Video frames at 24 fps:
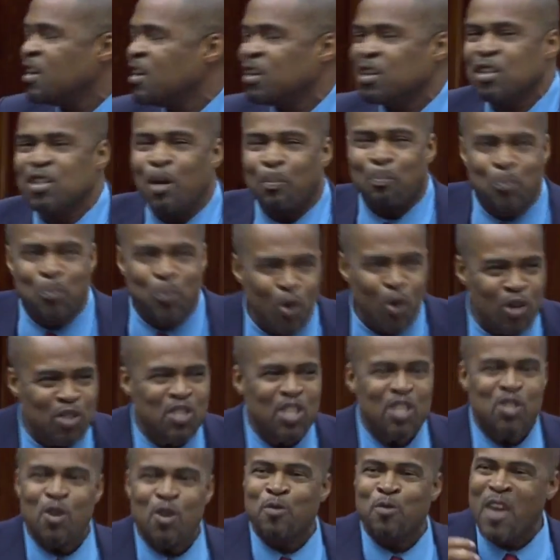the
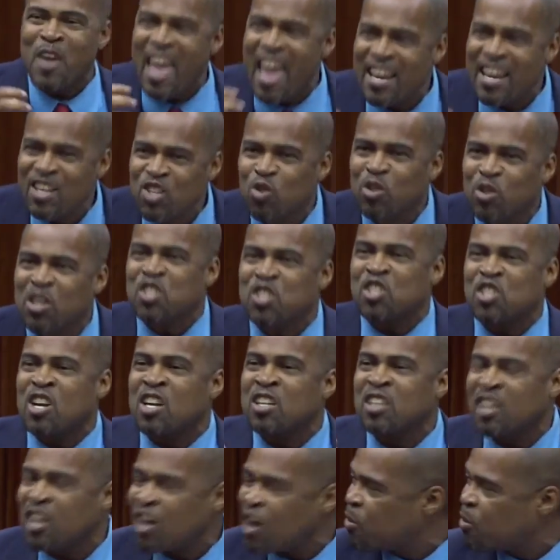process of education
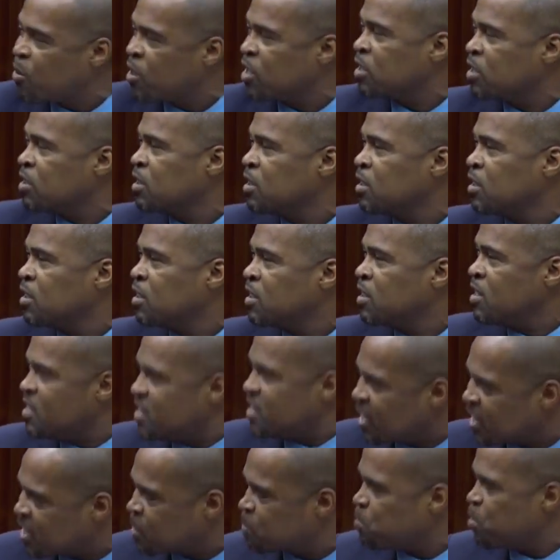and caring is
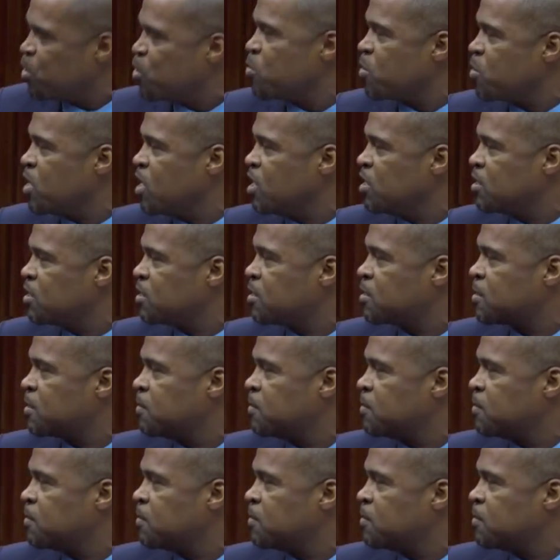experienced.